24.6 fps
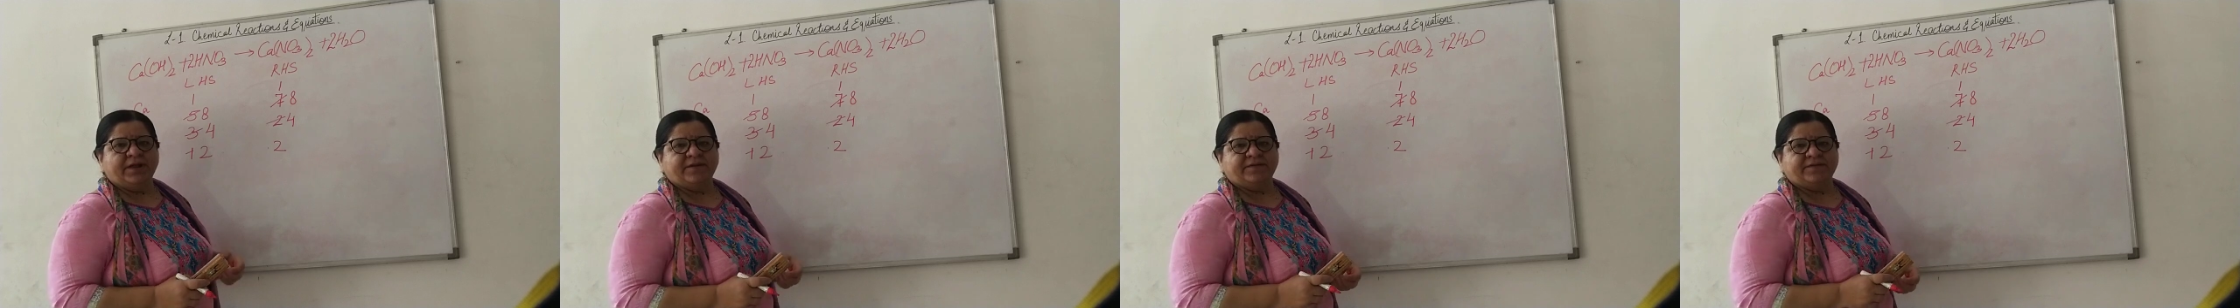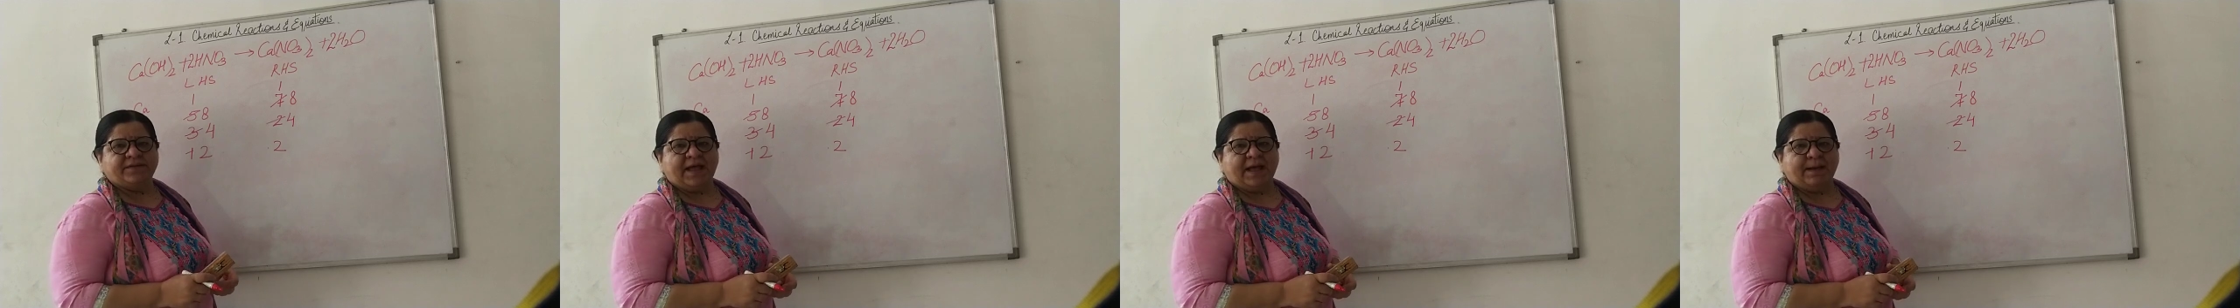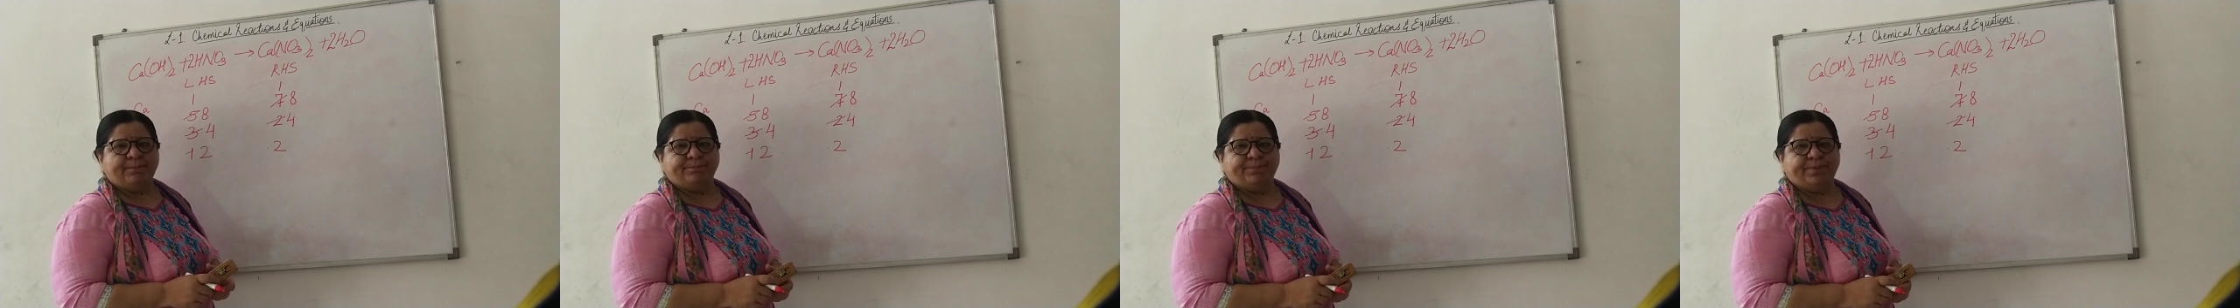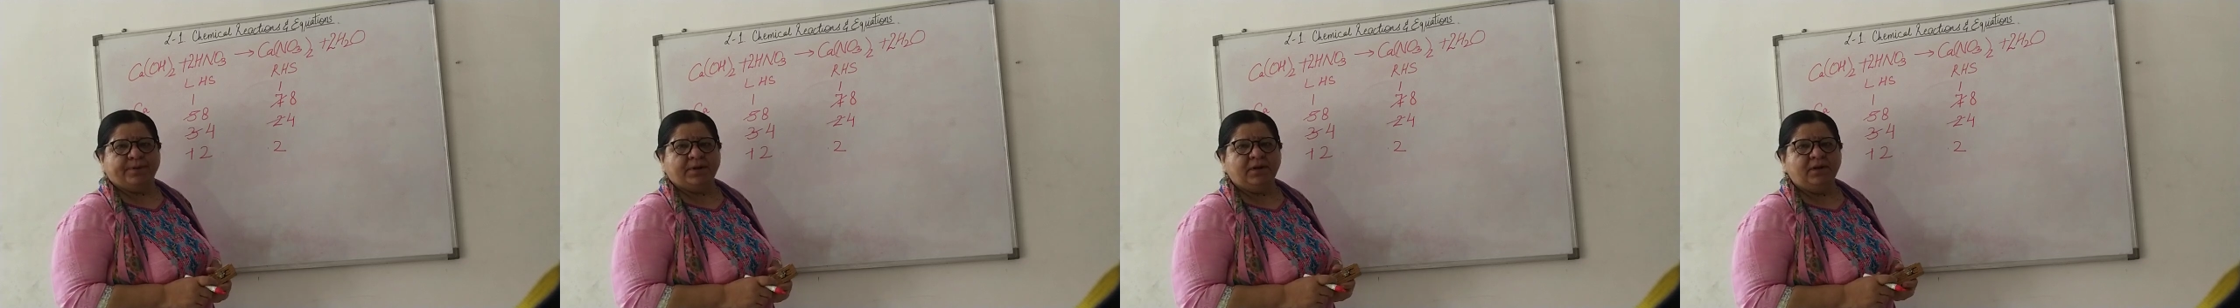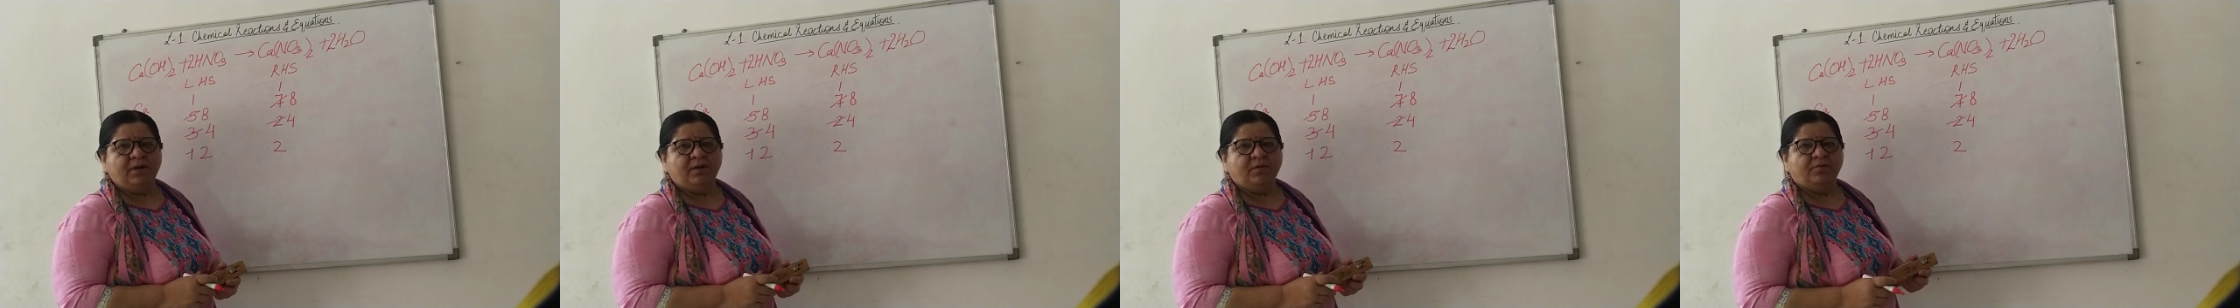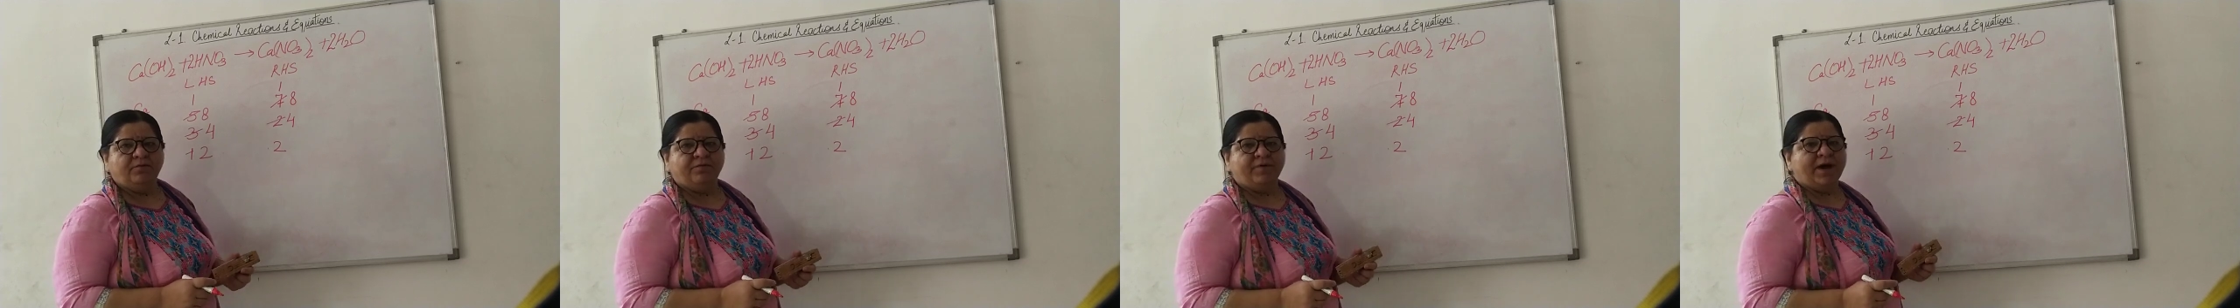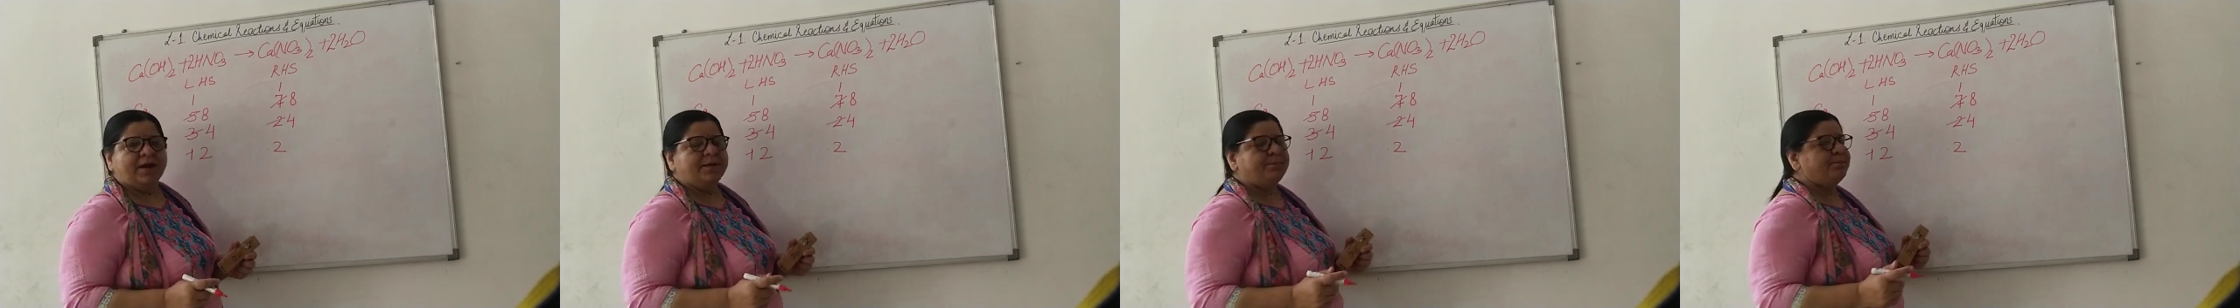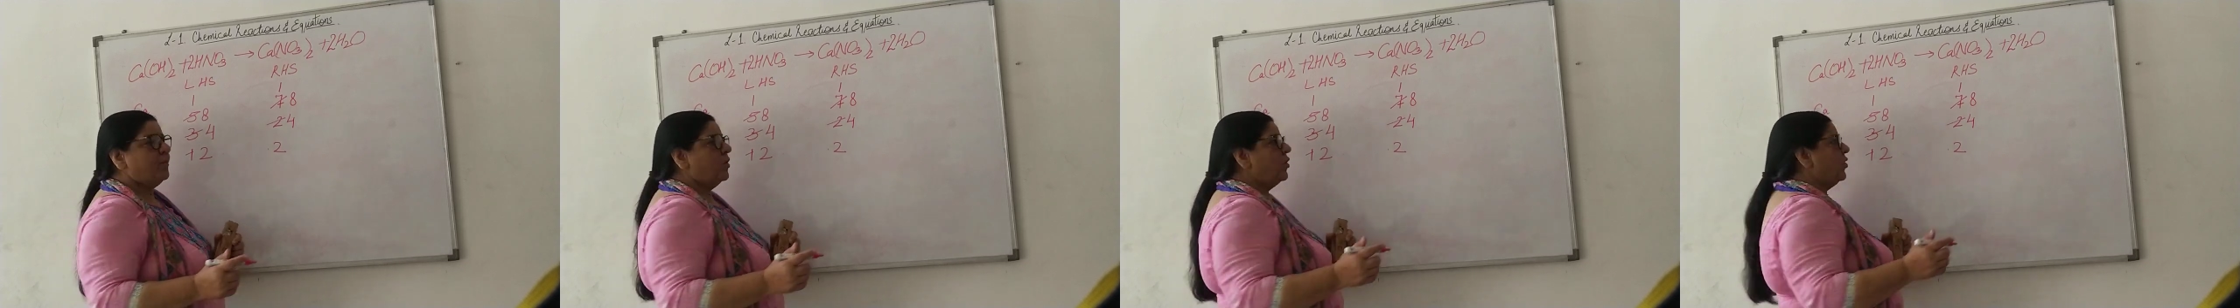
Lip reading: example. One